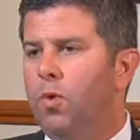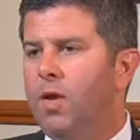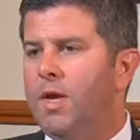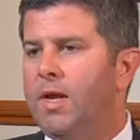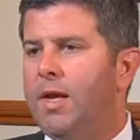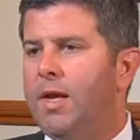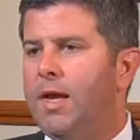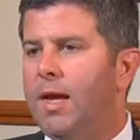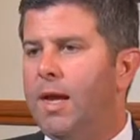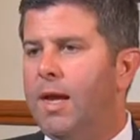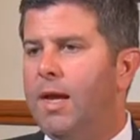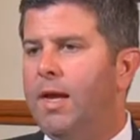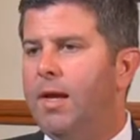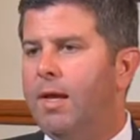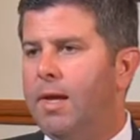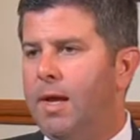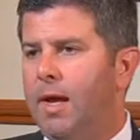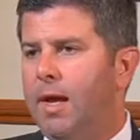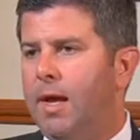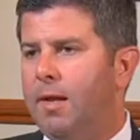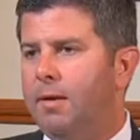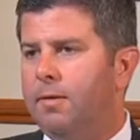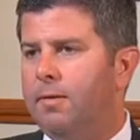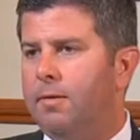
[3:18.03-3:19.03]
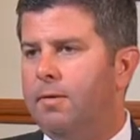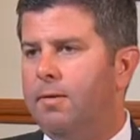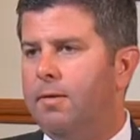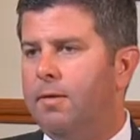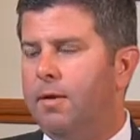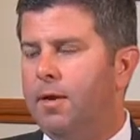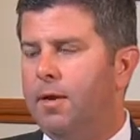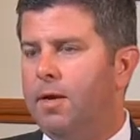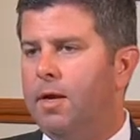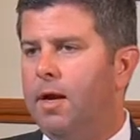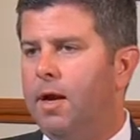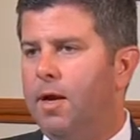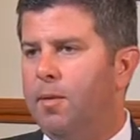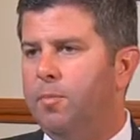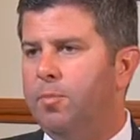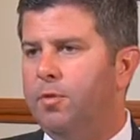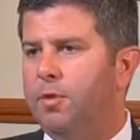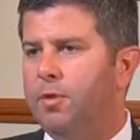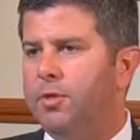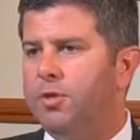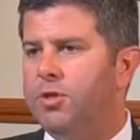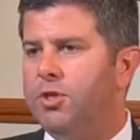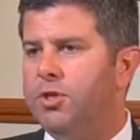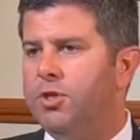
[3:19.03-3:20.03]
We cannot
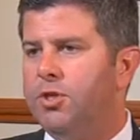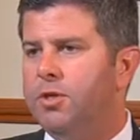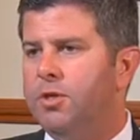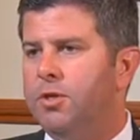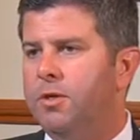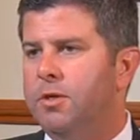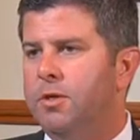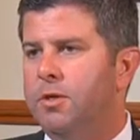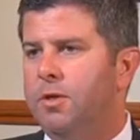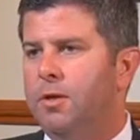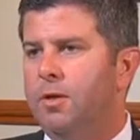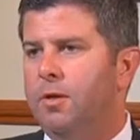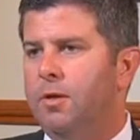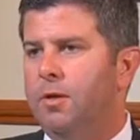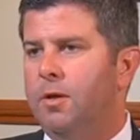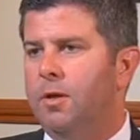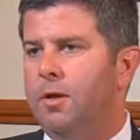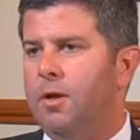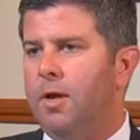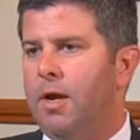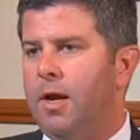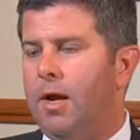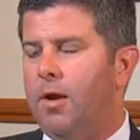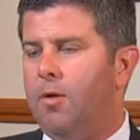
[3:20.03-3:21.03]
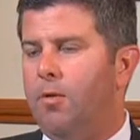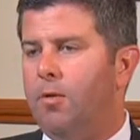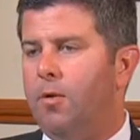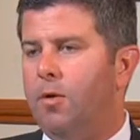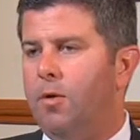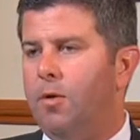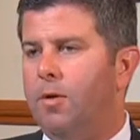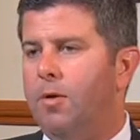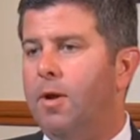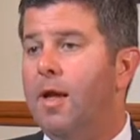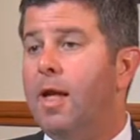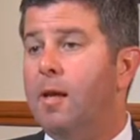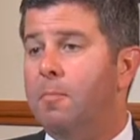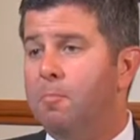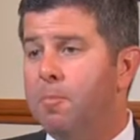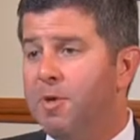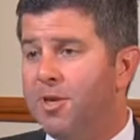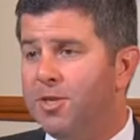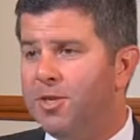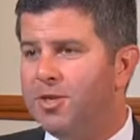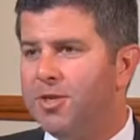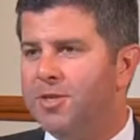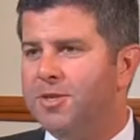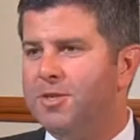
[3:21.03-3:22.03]
accomplish our
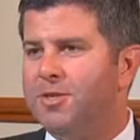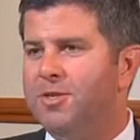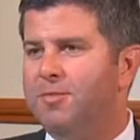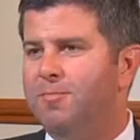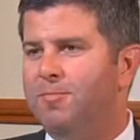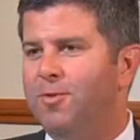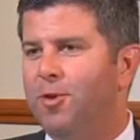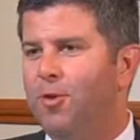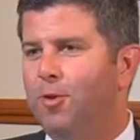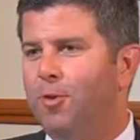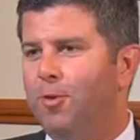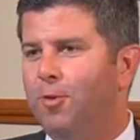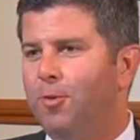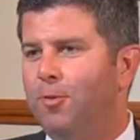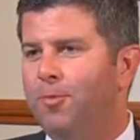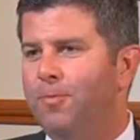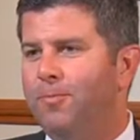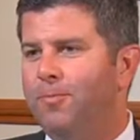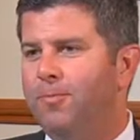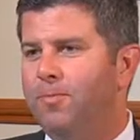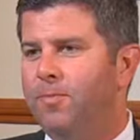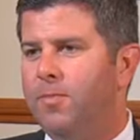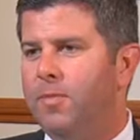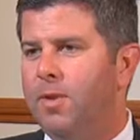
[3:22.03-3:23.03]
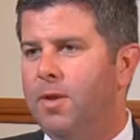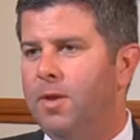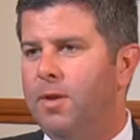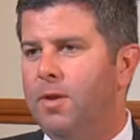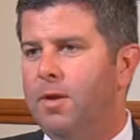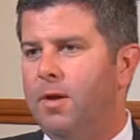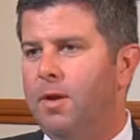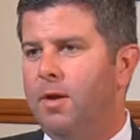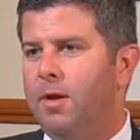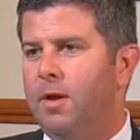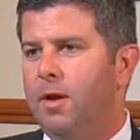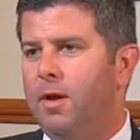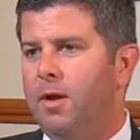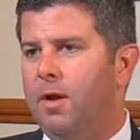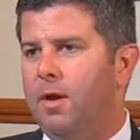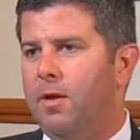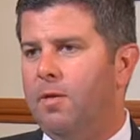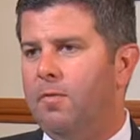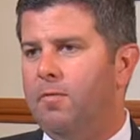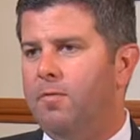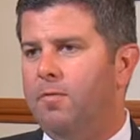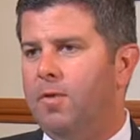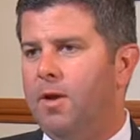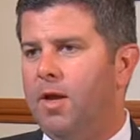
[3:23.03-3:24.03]
ambitious goal
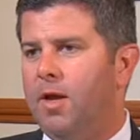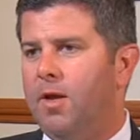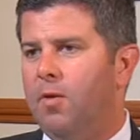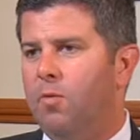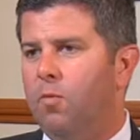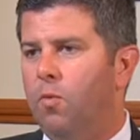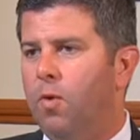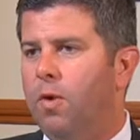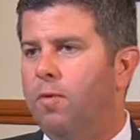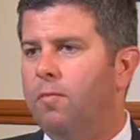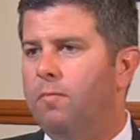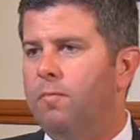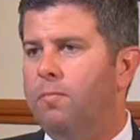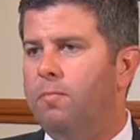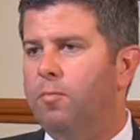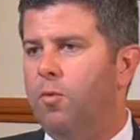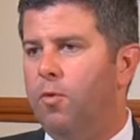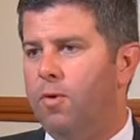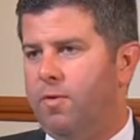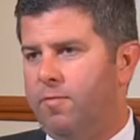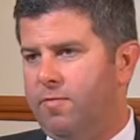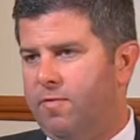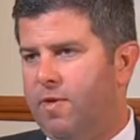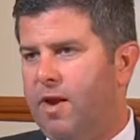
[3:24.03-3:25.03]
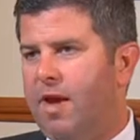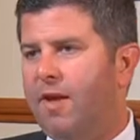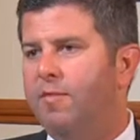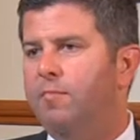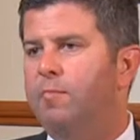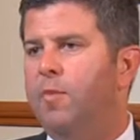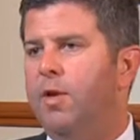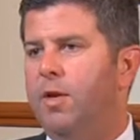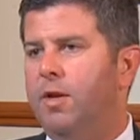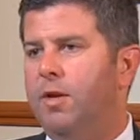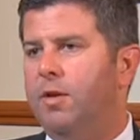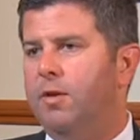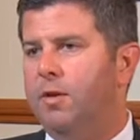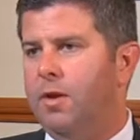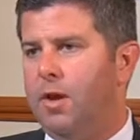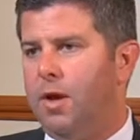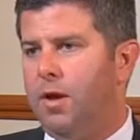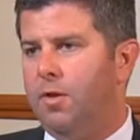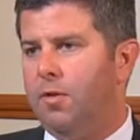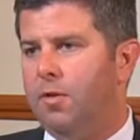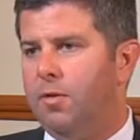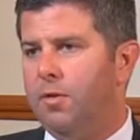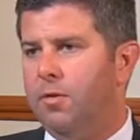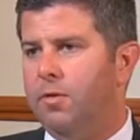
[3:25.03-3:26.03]
of a $1.5
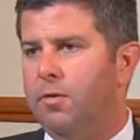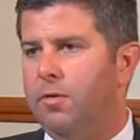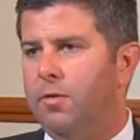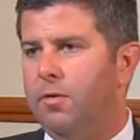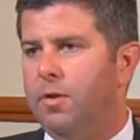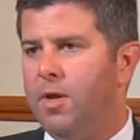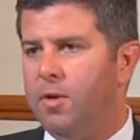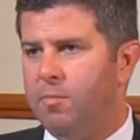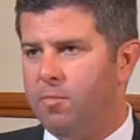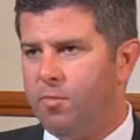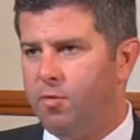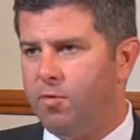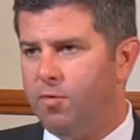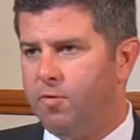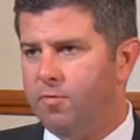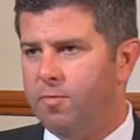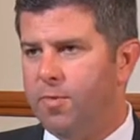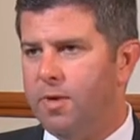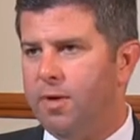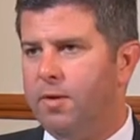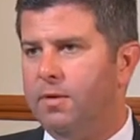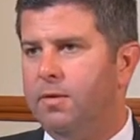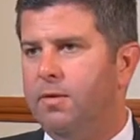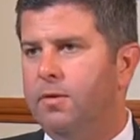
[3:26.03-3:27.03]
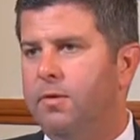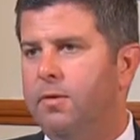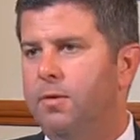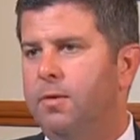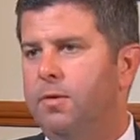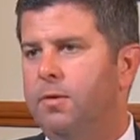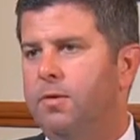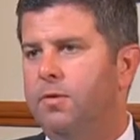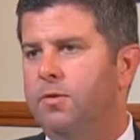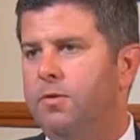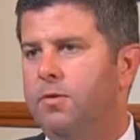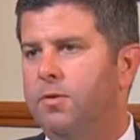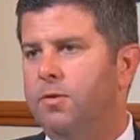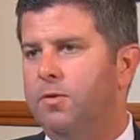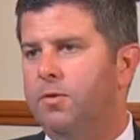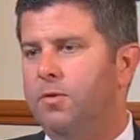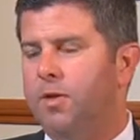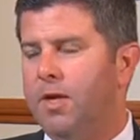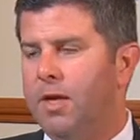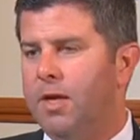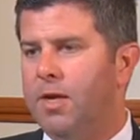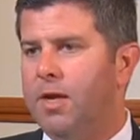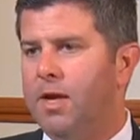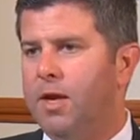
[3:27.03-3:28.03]
million improvement to
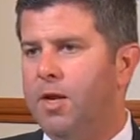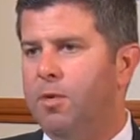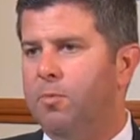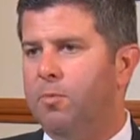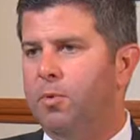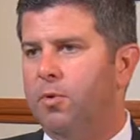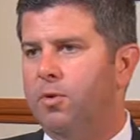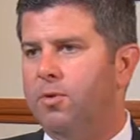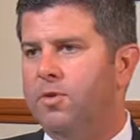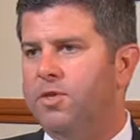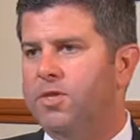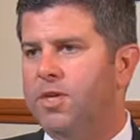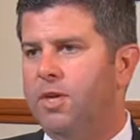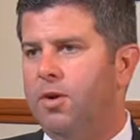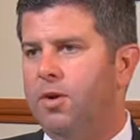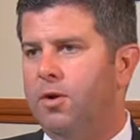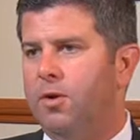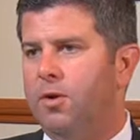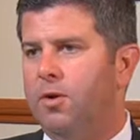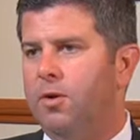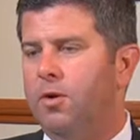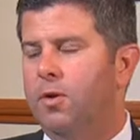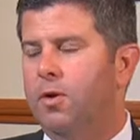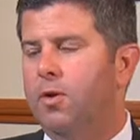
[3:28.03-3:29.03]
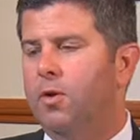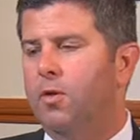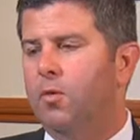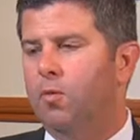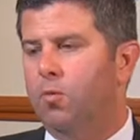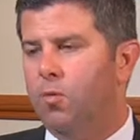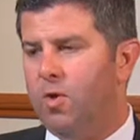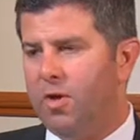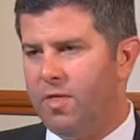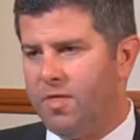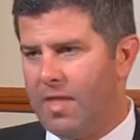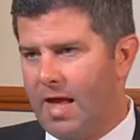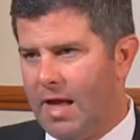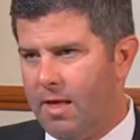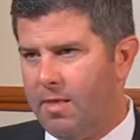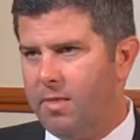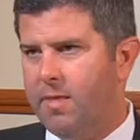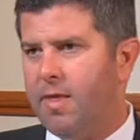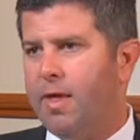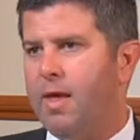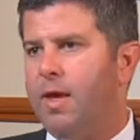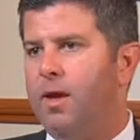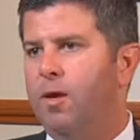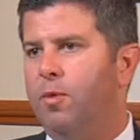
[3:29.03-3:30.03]
the Connecticut Burn Center
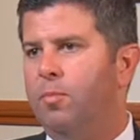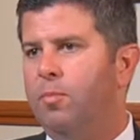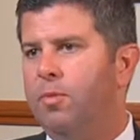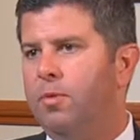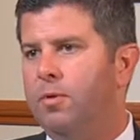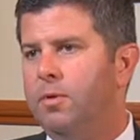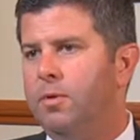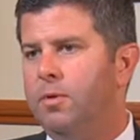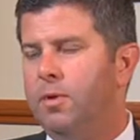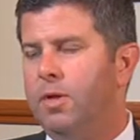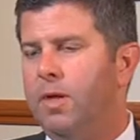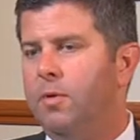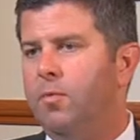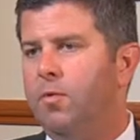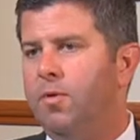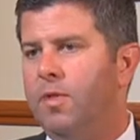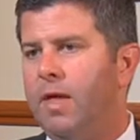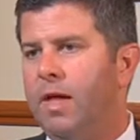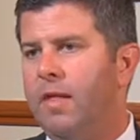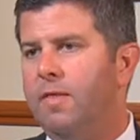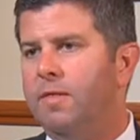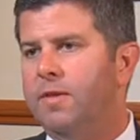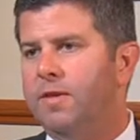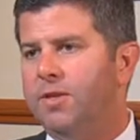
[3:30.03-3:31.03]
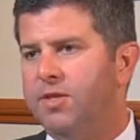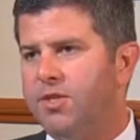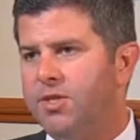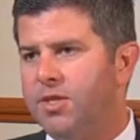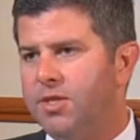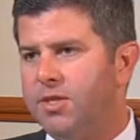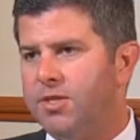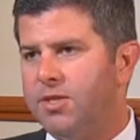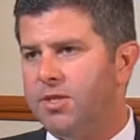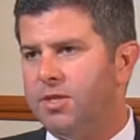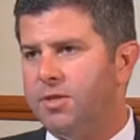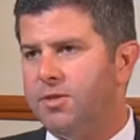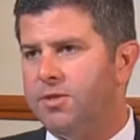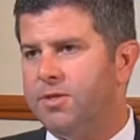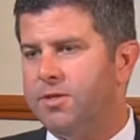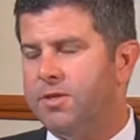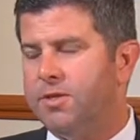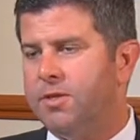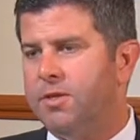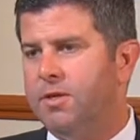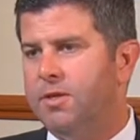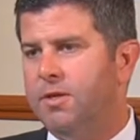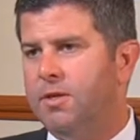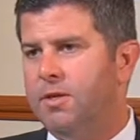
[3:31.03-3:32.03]
without the help and without the
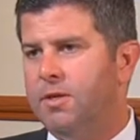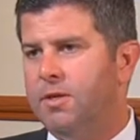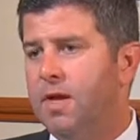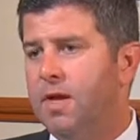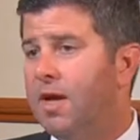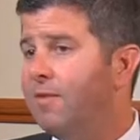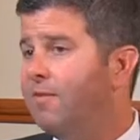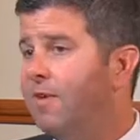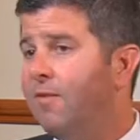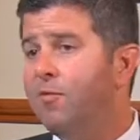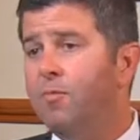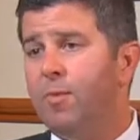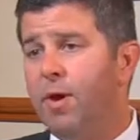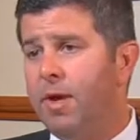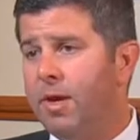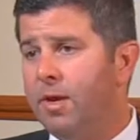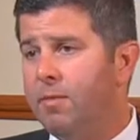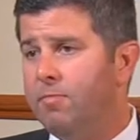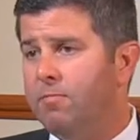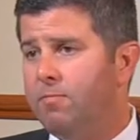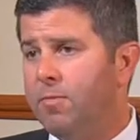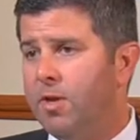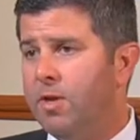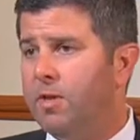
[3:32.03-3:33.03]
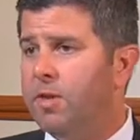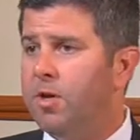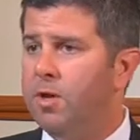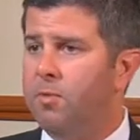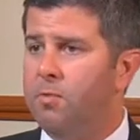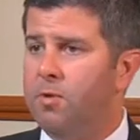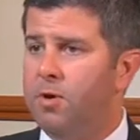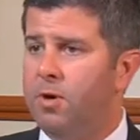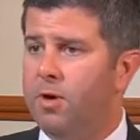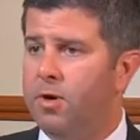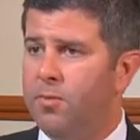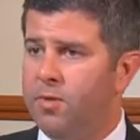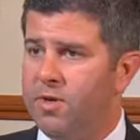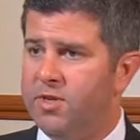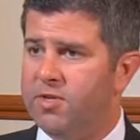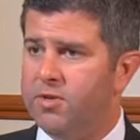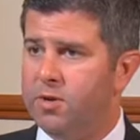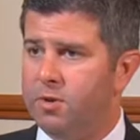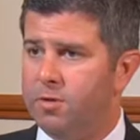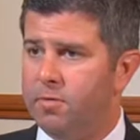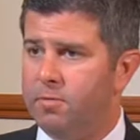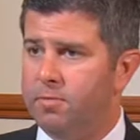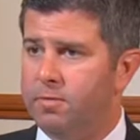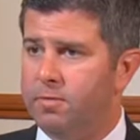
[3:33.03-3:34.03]
assistance of everybody in the community we
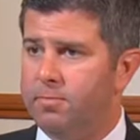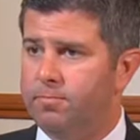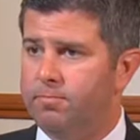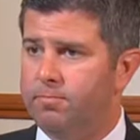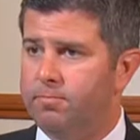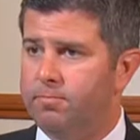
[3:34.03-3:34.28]
serve.